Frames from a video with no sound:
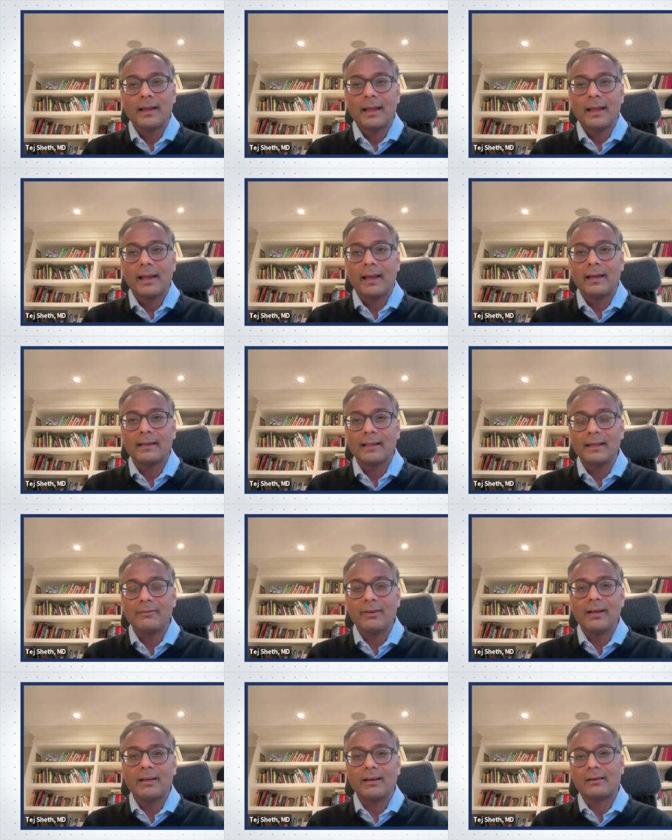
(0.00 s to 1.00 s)
And
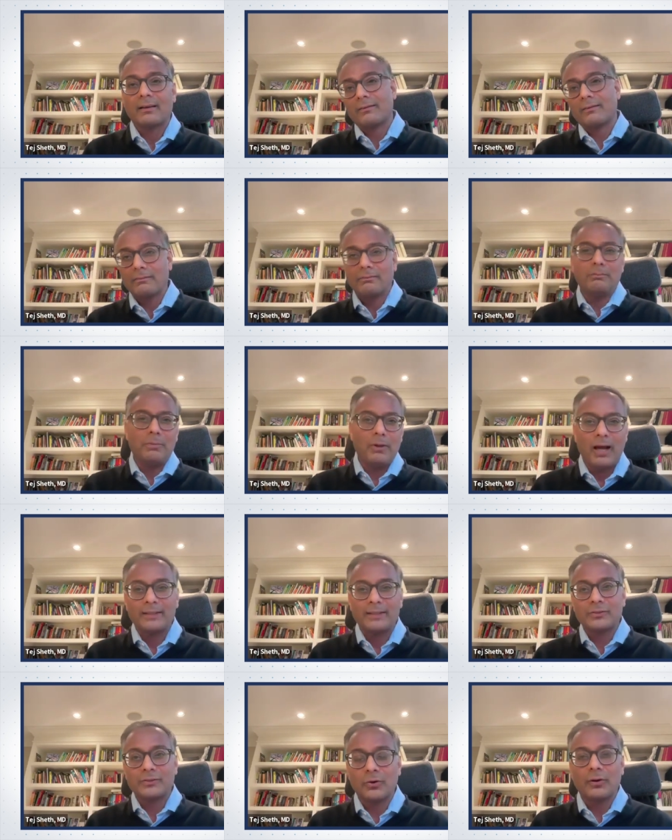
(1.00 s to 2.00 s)
even in a
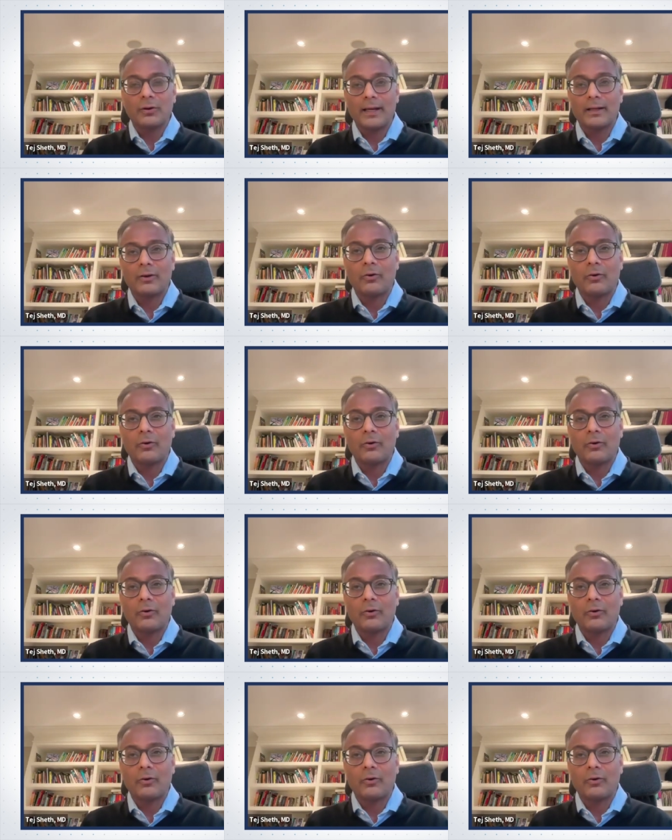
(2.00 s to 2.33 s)
not so great